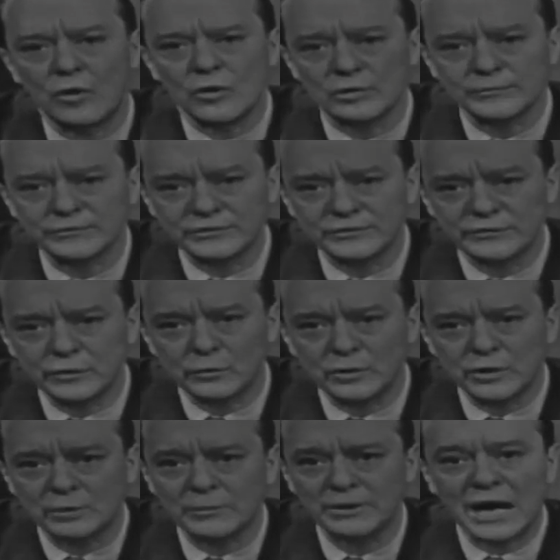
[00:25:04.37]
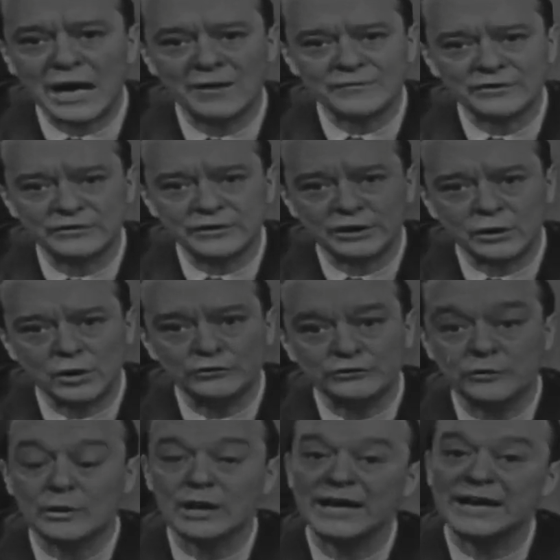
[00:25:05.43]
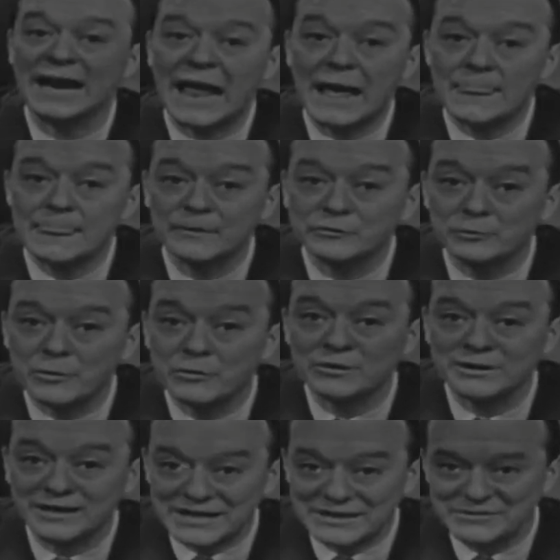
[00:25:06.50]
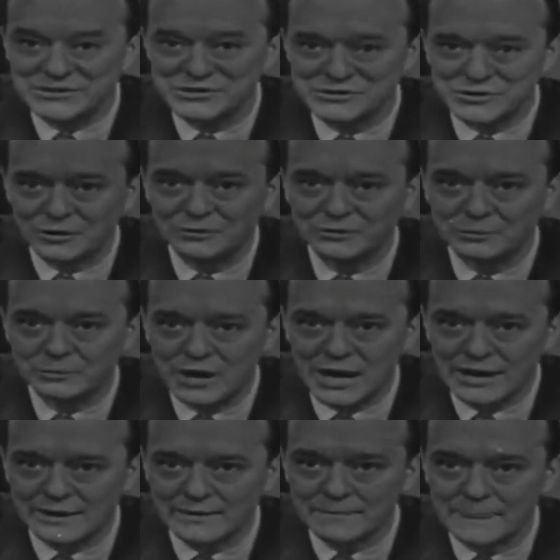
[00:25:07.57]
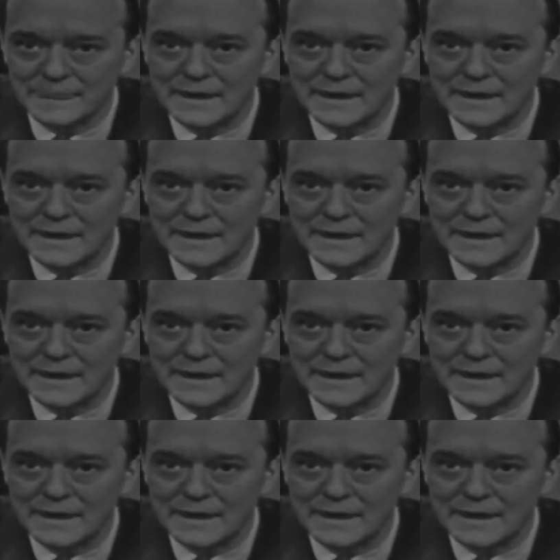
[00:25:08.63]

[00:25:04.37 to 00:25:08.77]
forms, if you will, but obviously closely related, and the spoken language is always prior.